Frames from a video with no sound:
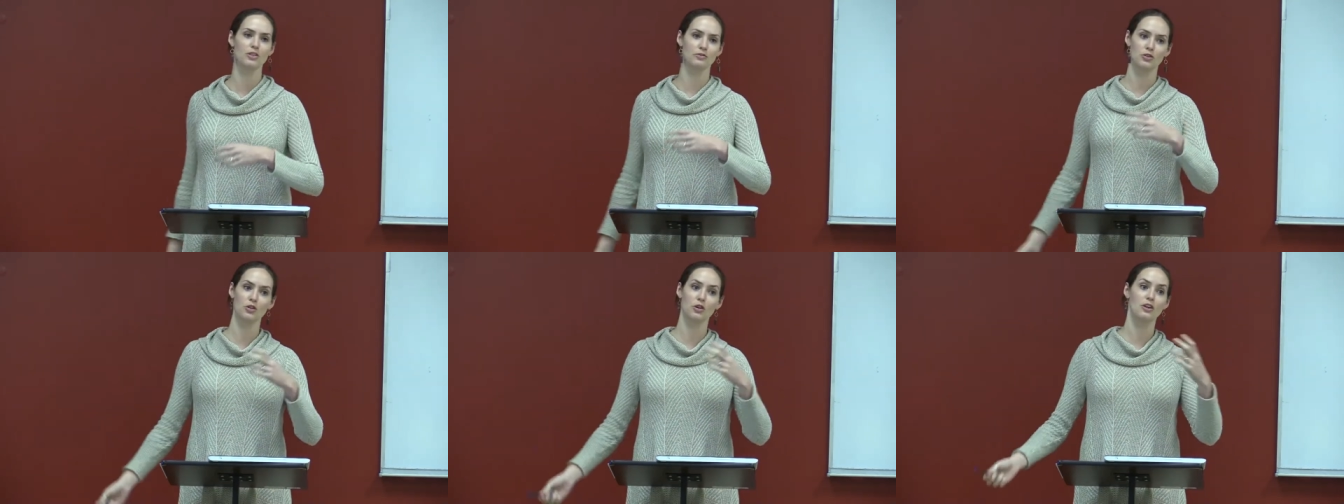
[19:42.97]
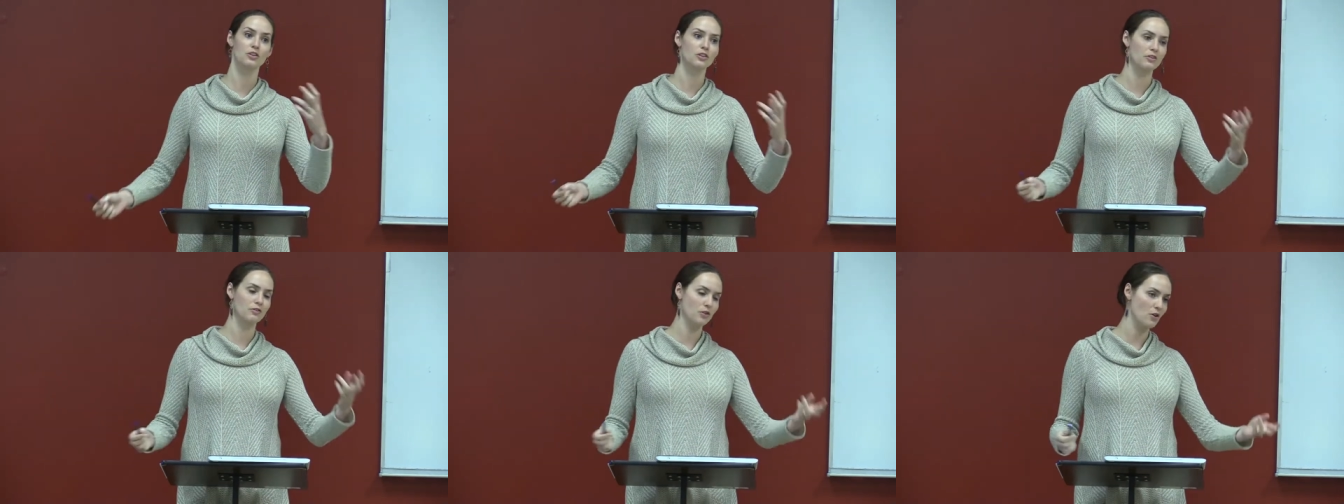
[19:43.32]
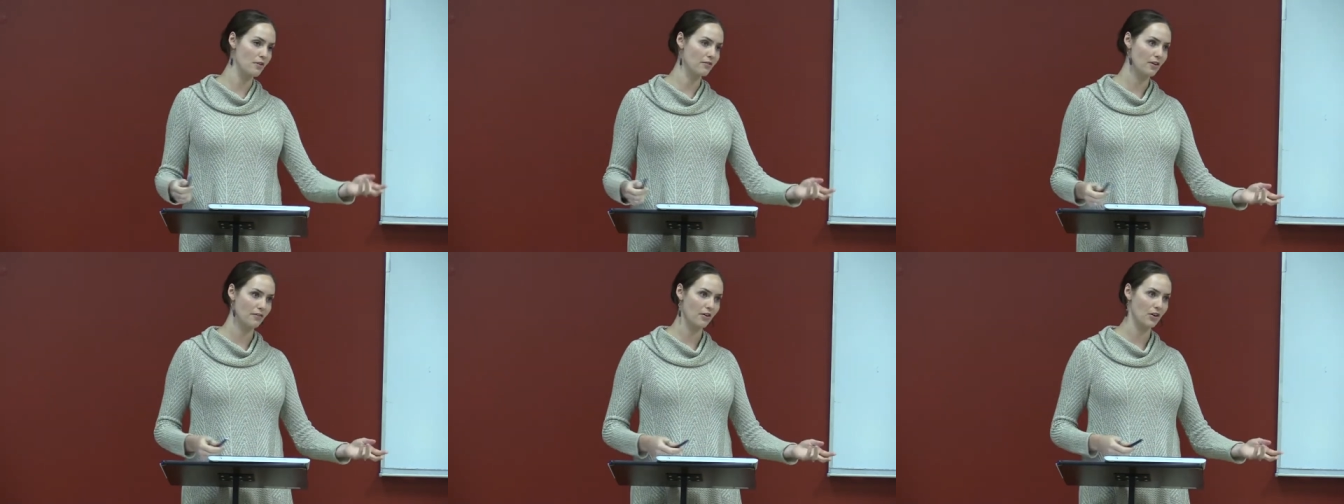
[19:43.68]
if you're if you
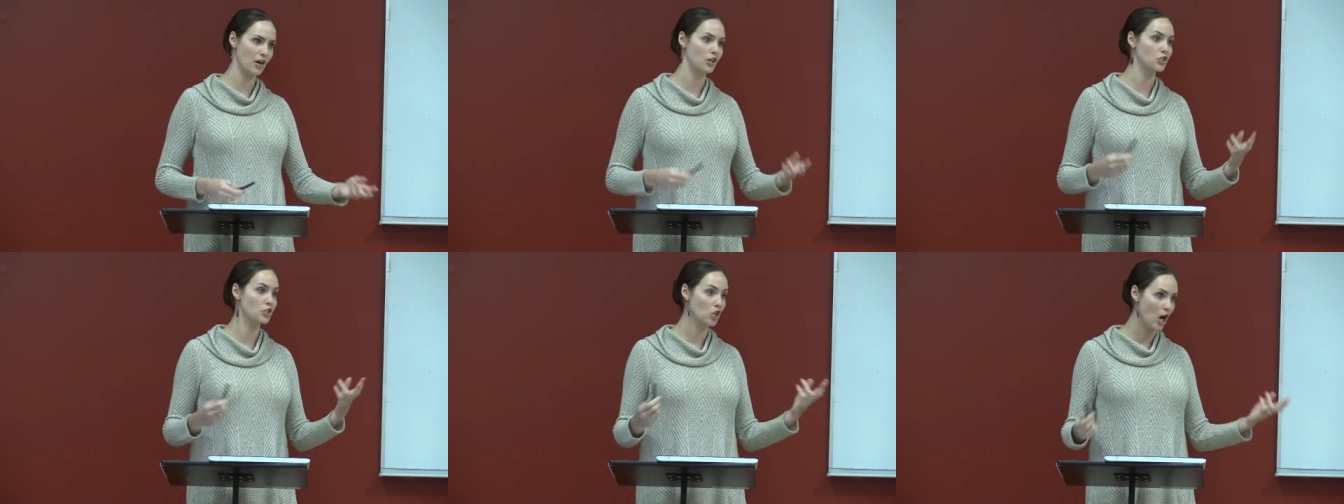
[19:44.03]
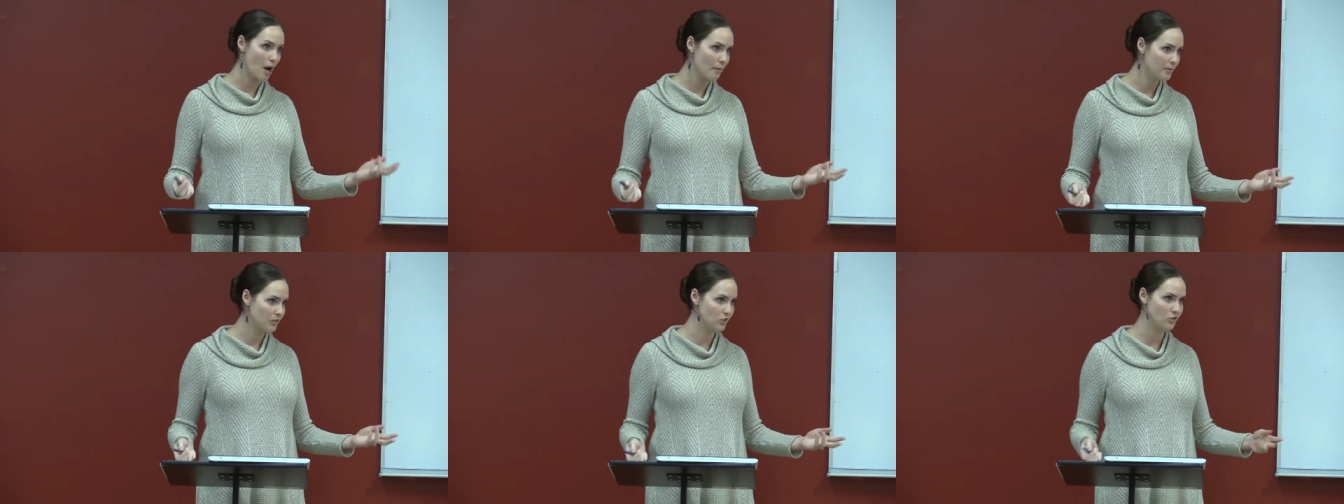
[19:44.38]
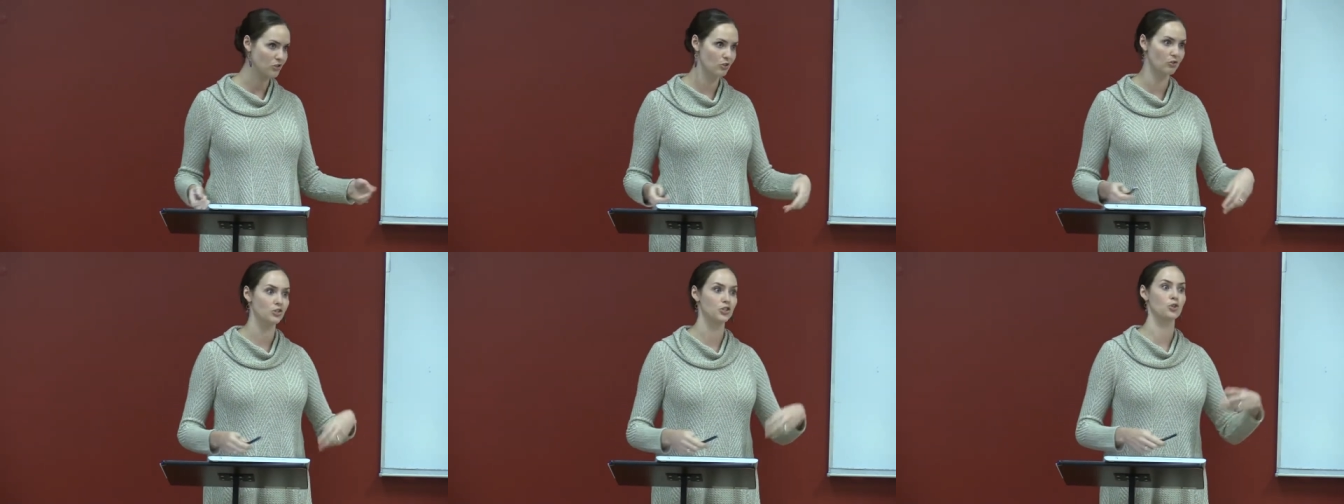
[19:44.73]
have ever a job as a
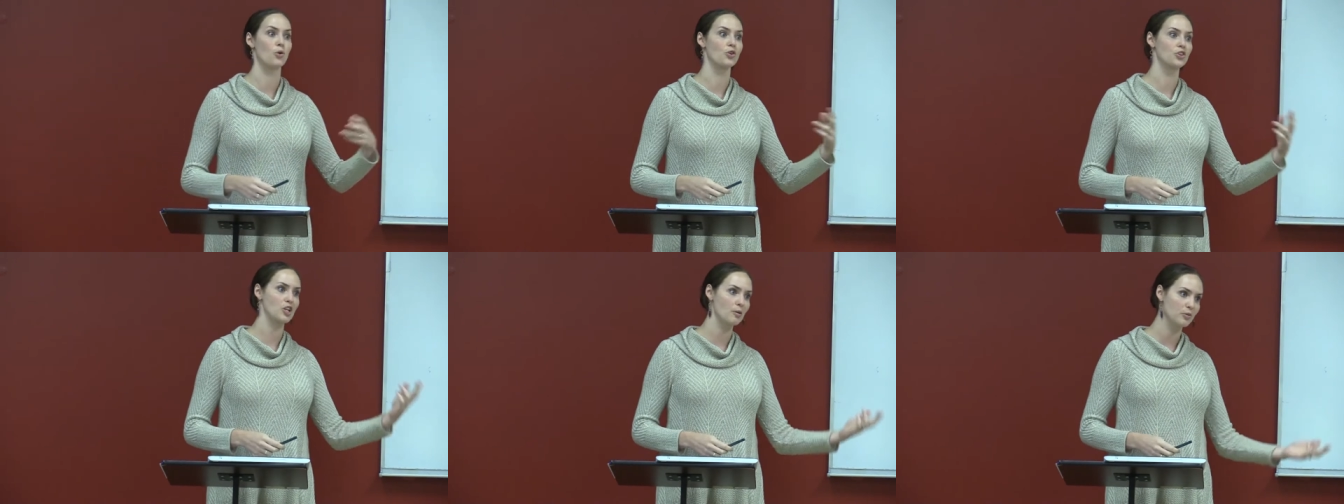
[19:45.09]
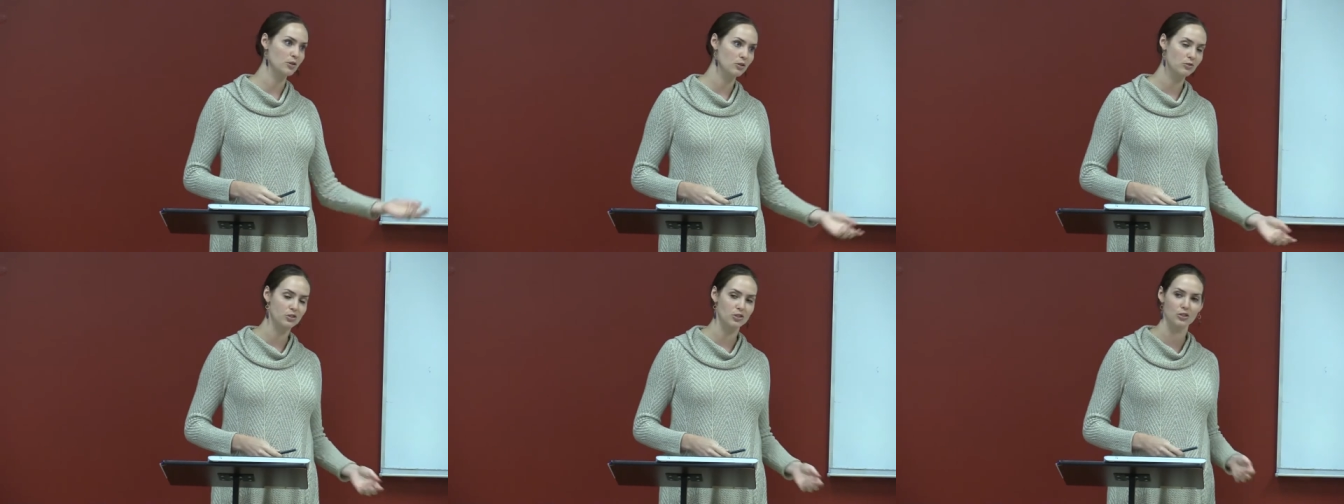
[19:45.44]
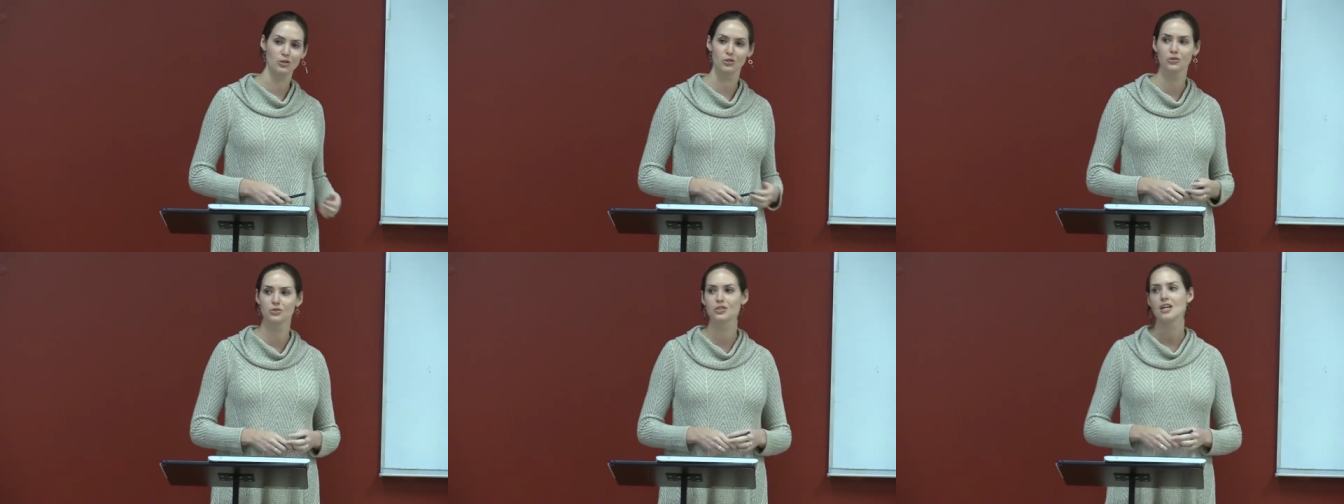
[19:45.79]
student, your W
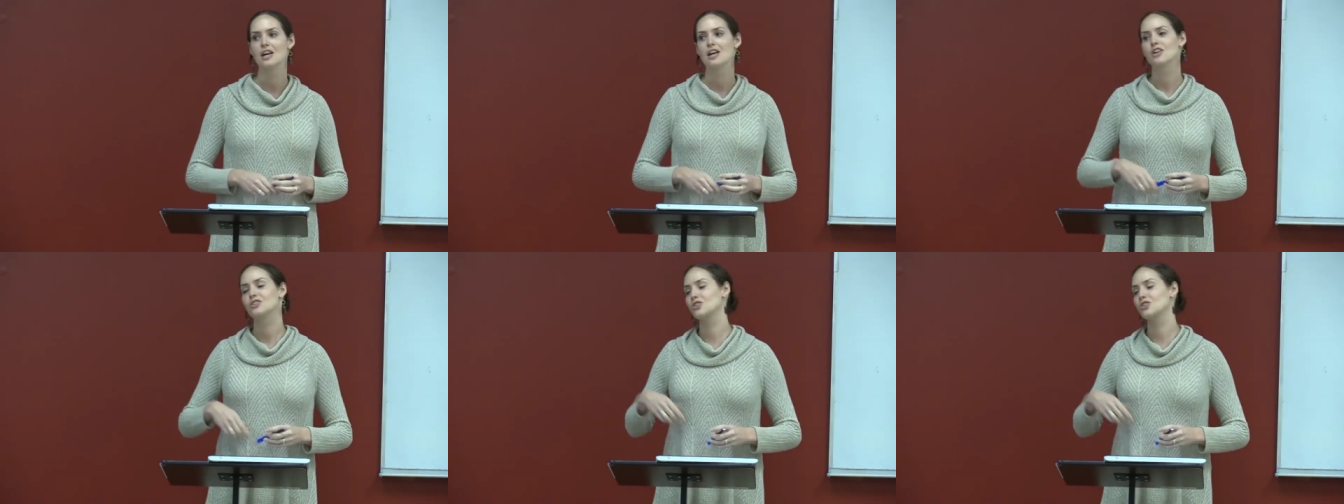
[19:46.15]
twos,